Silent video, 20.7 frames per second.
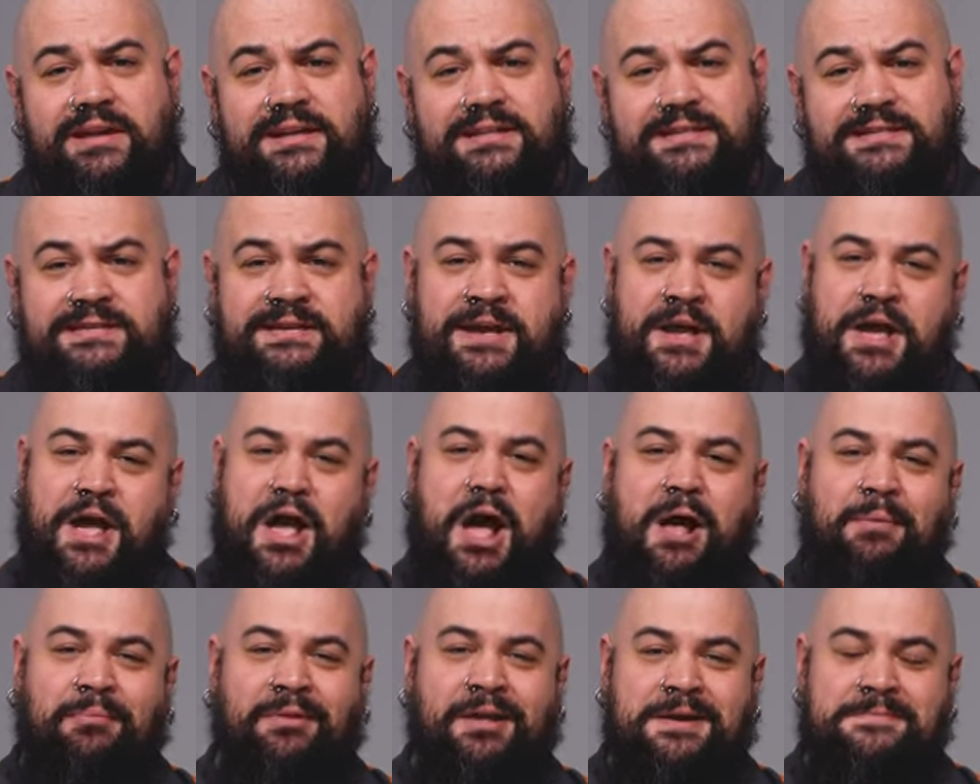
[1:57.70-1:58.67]
kits.
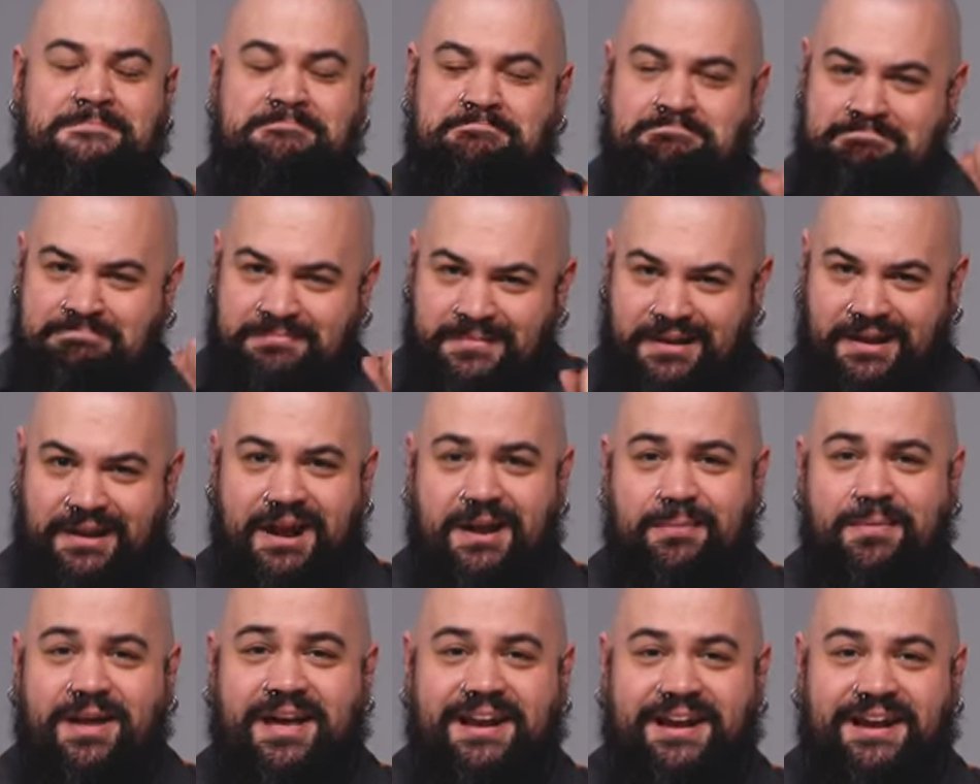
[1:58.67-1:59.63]
I'm Lem.
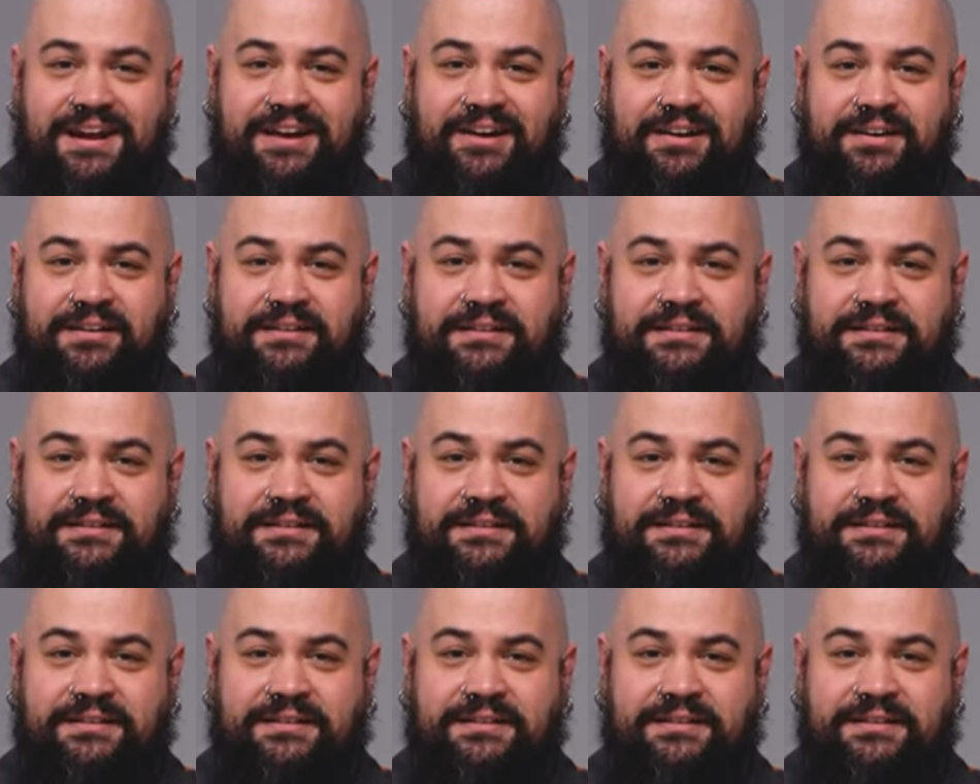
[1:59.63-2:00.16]
I'm out of here.